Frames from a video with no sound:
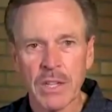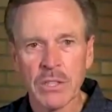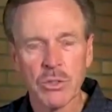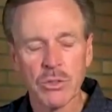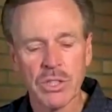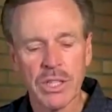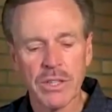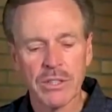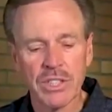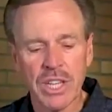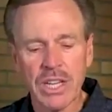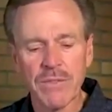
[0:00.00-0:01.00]
So see,
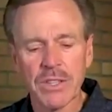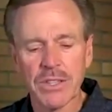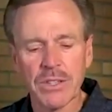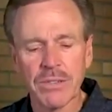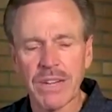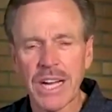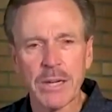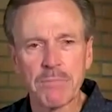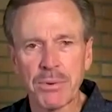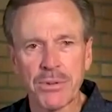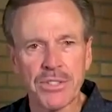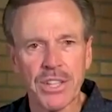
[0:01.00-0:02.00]
there's even divine
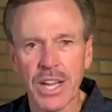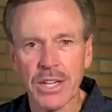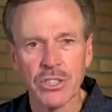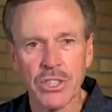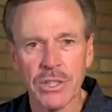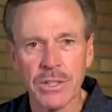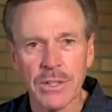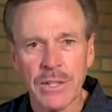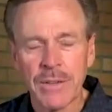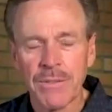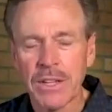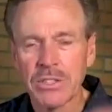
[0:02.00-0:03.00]
protection.
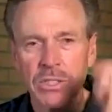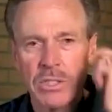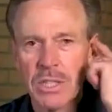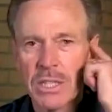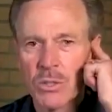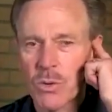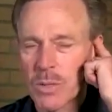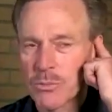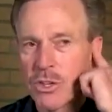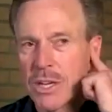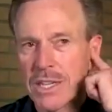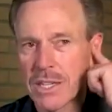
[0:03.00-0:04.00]
That's what I'm
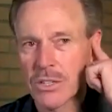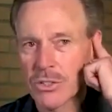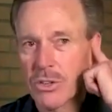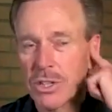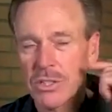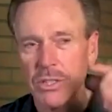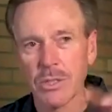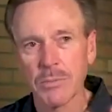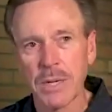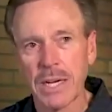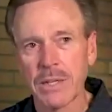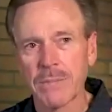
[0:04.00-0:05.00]
trying to get across here
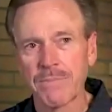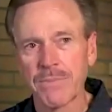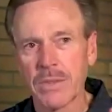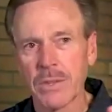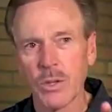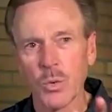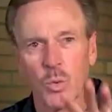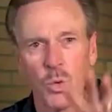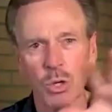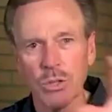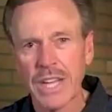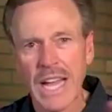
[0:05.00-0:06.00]
about the
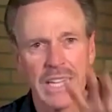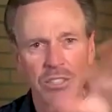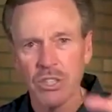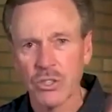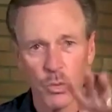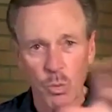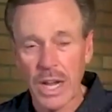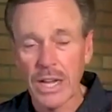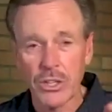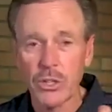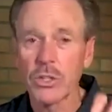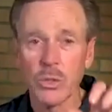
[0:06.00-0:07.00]
world has its way.
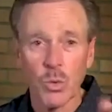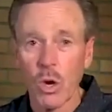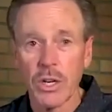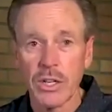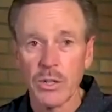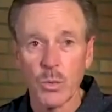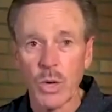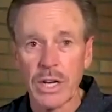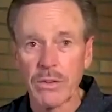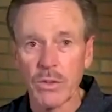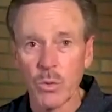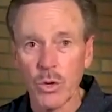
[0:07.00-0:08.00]
You can walk in the way
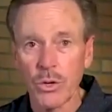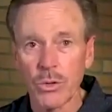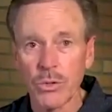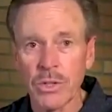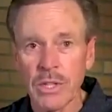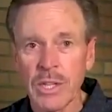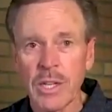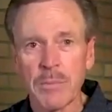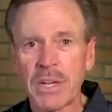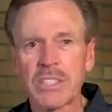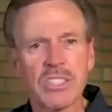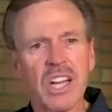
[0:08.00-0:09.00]
of the world,
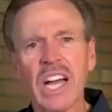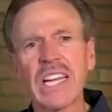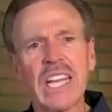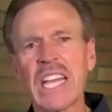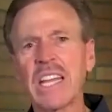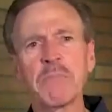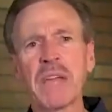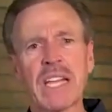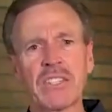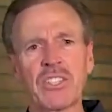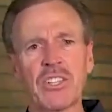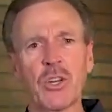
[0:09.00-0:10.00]
but it's not in
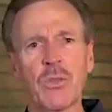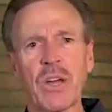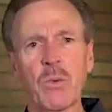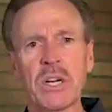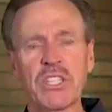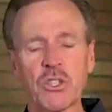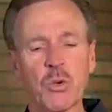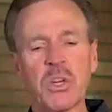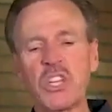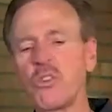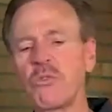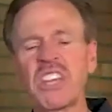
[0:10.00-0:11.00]
man to know that way. So
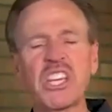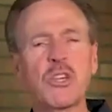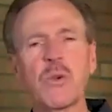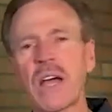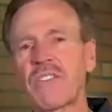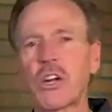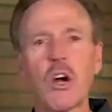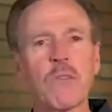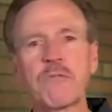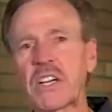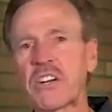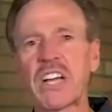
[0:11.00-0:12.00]
when you think you have it all
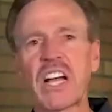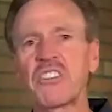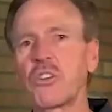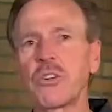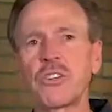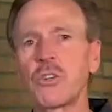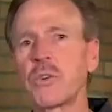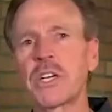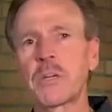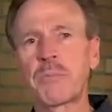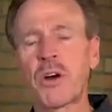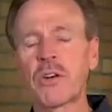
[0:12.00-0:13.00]
figured out, you're doing it
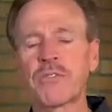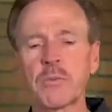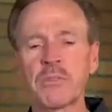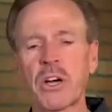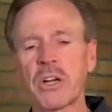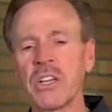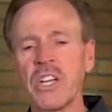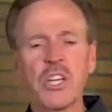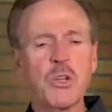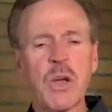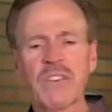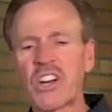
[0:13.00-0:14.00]
apart from God.
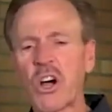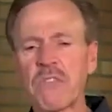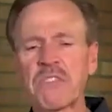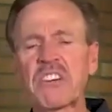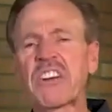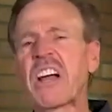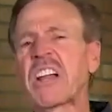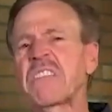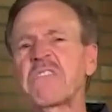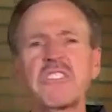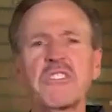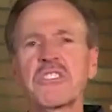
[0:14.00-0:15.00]
You have it all figured out.
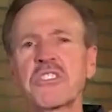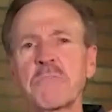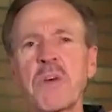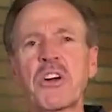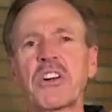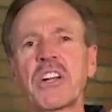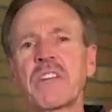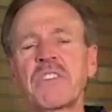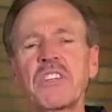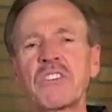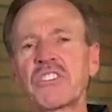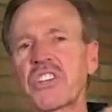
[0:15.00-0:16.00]
You're smart enough
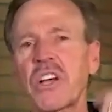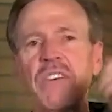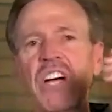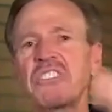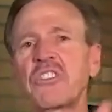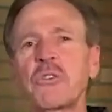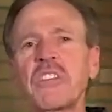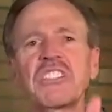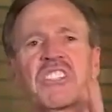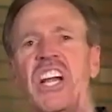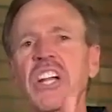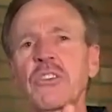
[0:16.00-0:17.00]
in yourself. I'll do
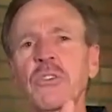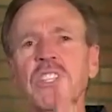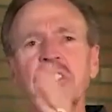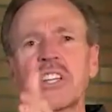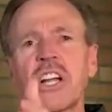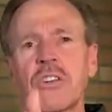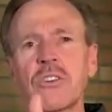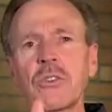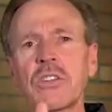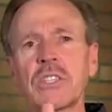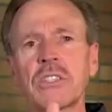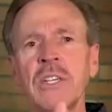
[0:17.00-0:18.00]
this and I'll do this and I'll do
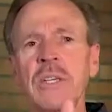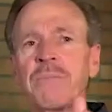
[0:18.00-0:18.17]
this.